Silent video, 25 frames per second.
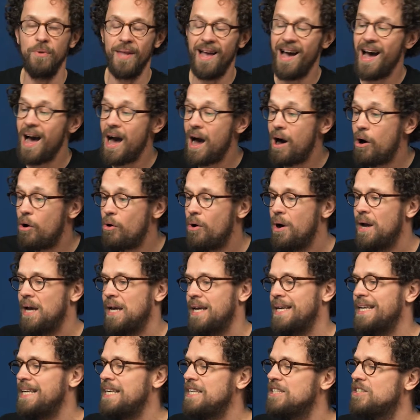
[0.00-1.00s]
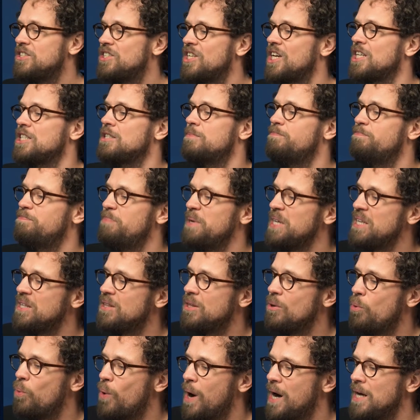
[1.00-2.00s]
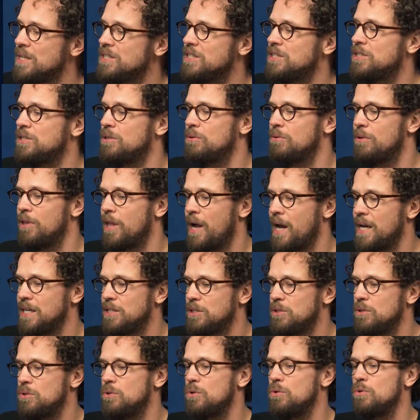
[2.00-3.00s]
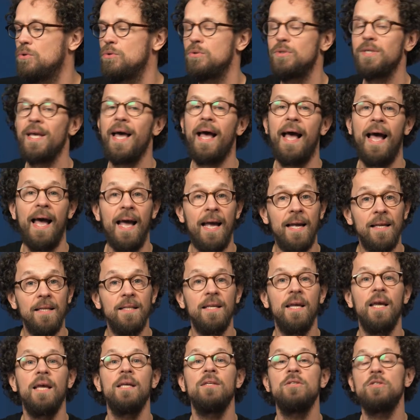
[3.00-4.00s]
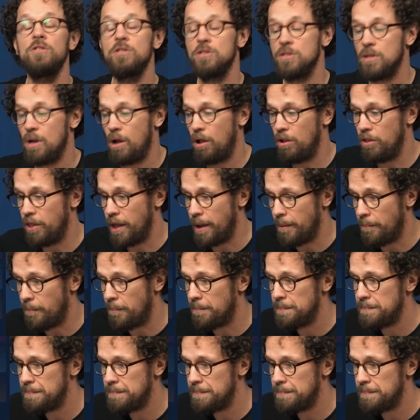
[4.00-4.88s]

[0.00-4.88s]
now is just pick the ones you would like to use and install them.